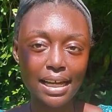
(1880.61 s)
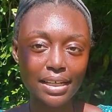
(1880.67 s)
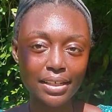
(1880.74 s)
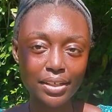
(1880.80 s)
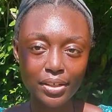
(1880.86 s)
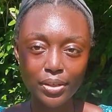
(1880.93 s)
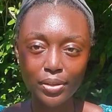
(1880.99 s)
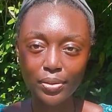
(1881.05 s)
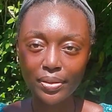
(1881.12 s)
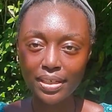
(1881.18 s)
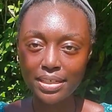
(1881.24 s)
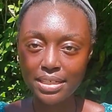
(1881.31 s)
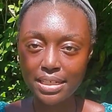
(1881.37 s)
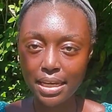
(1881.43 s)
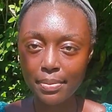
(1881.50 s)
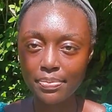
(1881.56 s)
I can go
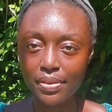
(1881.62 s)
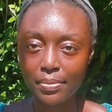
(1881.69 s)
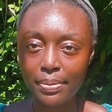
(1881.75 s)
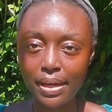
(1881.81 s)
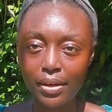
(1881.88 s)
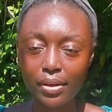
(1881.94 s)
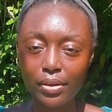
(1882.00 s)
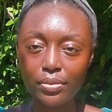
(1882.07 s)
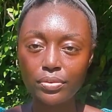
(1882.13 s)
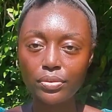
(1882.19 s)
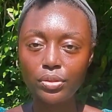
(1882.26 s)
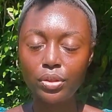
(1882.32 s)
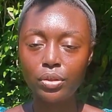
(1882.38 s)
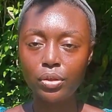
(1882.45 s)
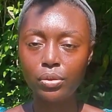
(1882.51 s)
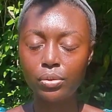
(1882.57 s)
in depth about,
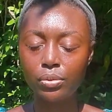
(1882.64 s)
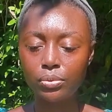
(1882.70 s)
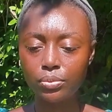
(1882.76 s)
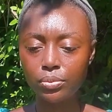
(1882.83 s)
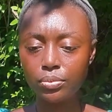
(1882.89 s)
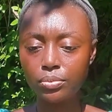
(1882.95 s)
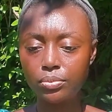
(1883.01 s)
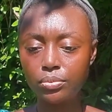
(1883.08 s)
you know,